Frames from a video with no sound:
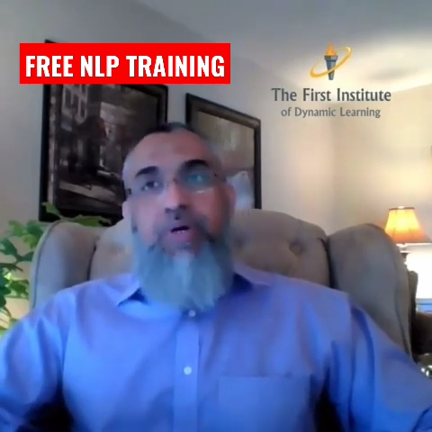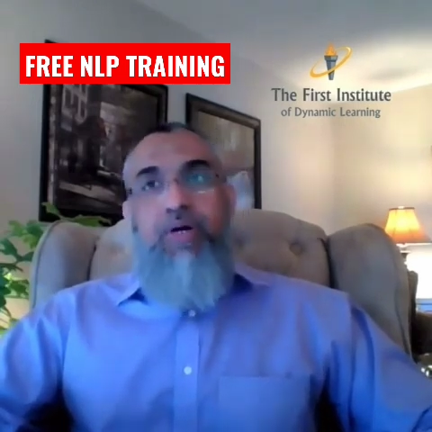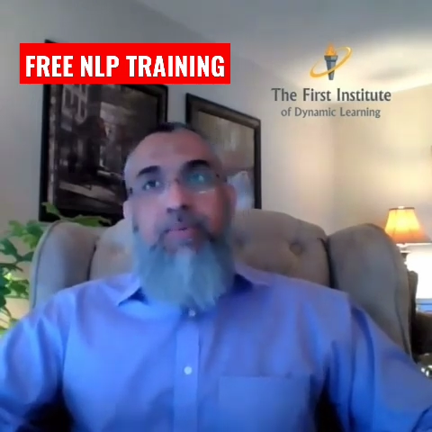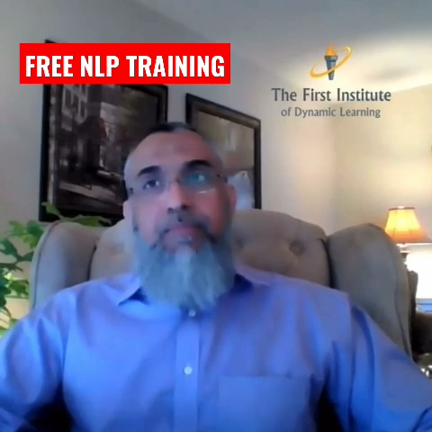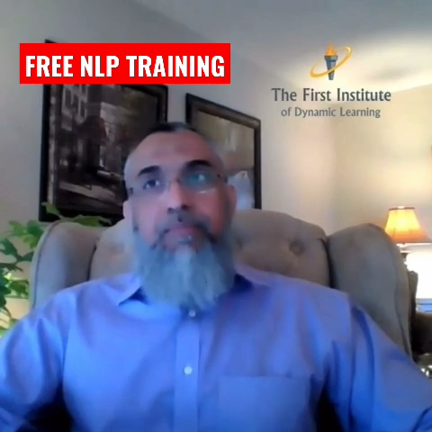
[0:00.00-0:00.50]

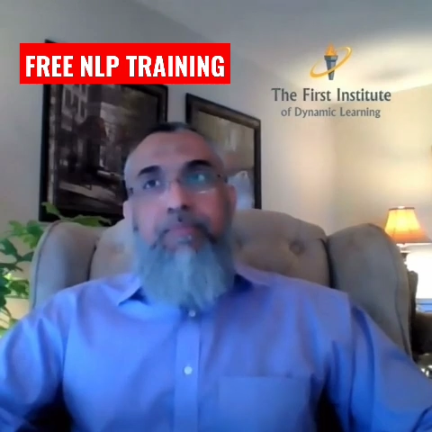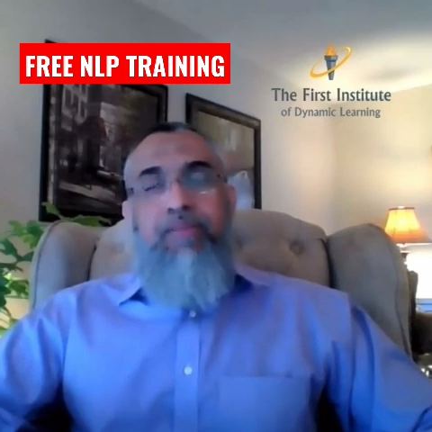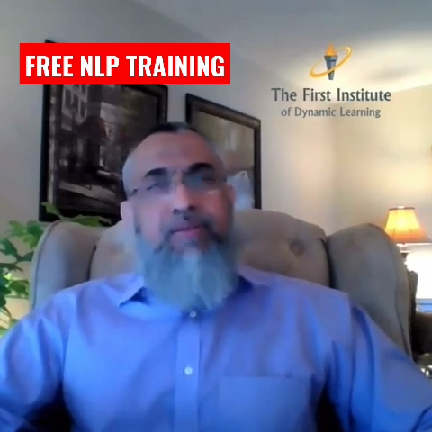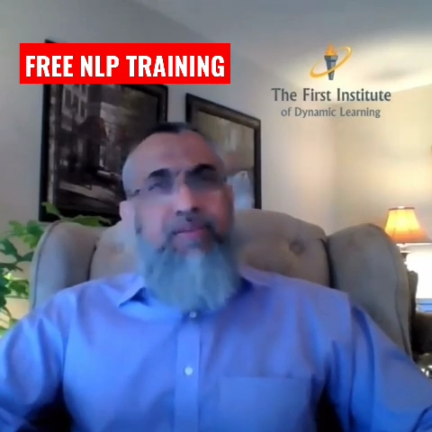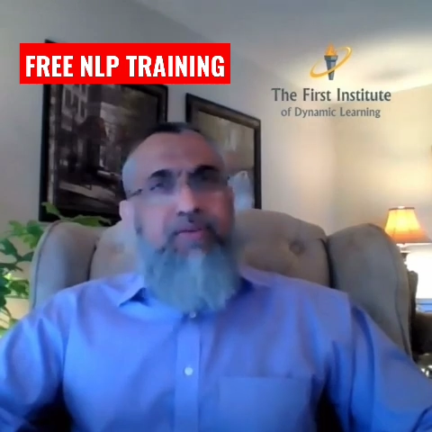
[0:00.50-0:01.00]

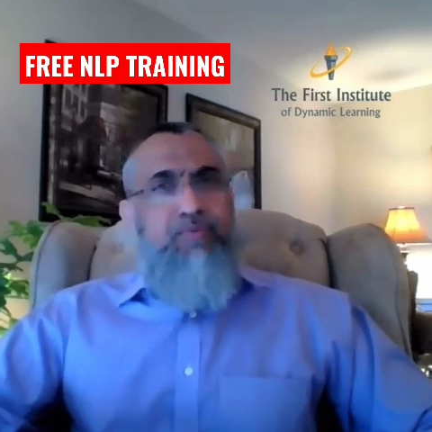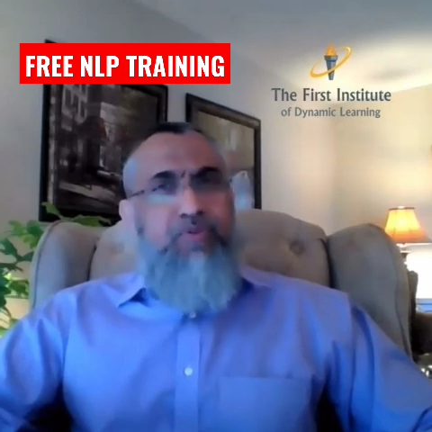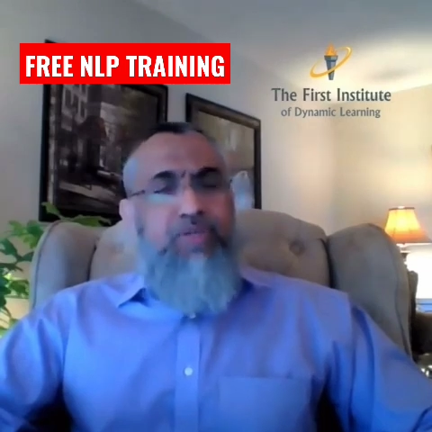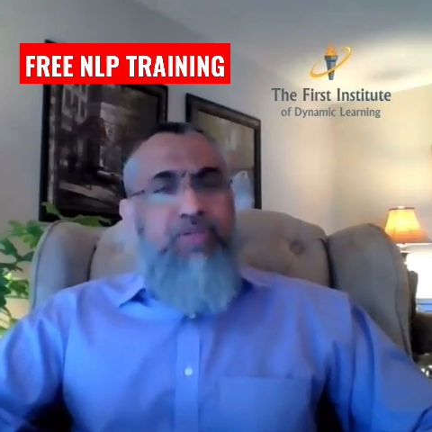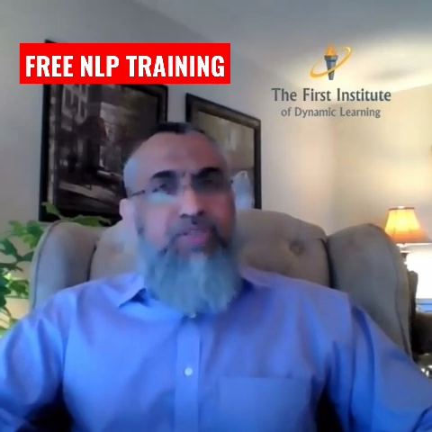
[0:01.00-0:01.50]
I think that
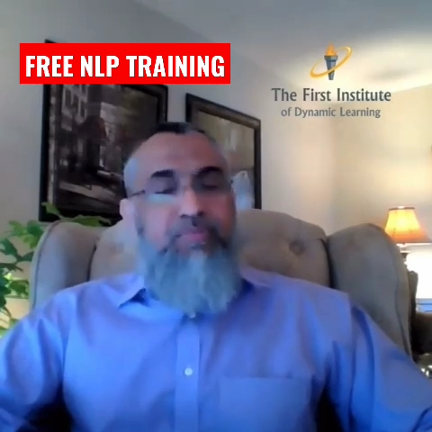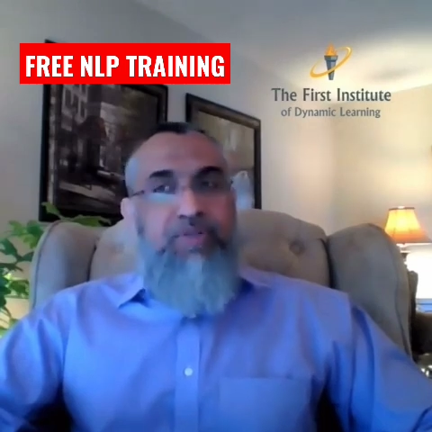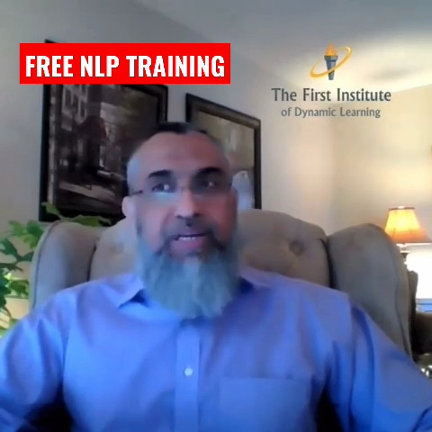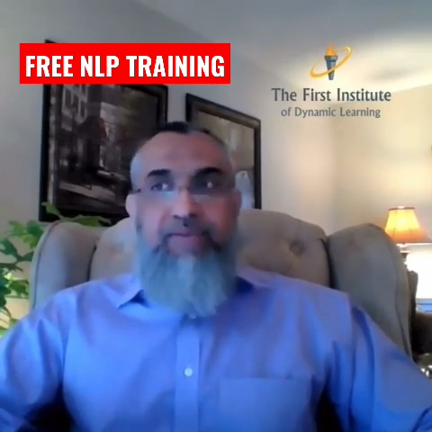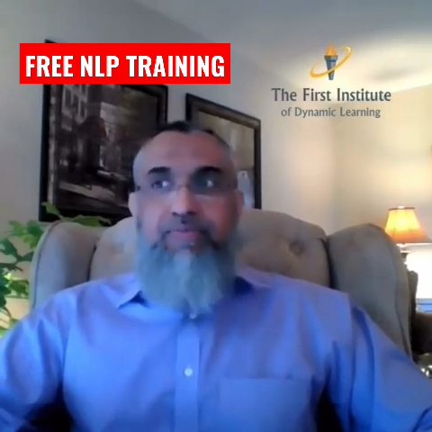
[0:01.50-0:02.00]
was session
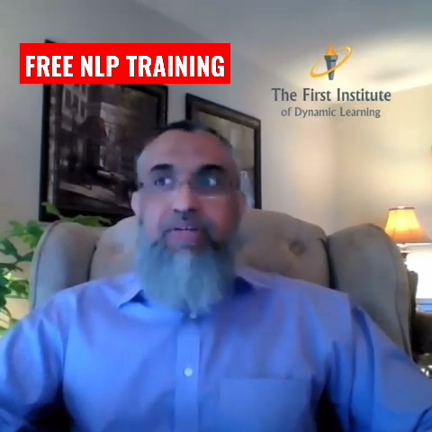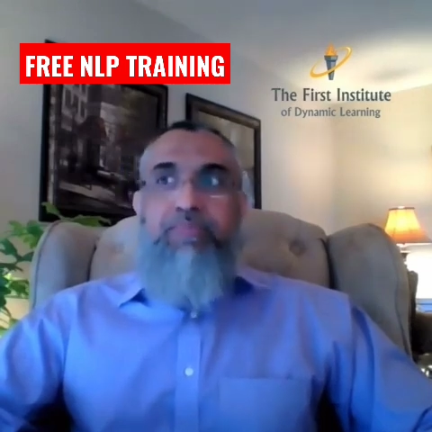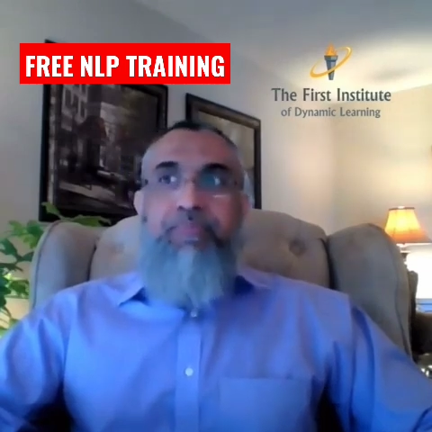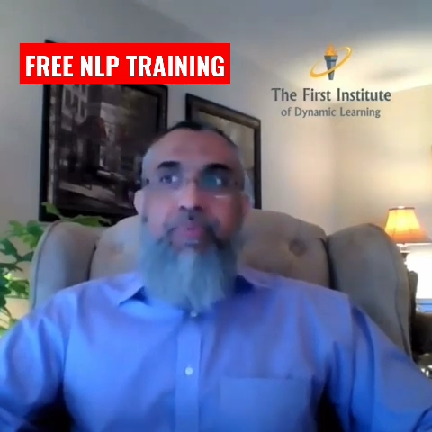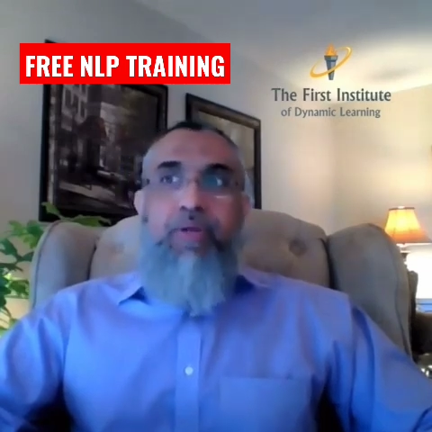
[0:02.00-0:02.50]
number 11,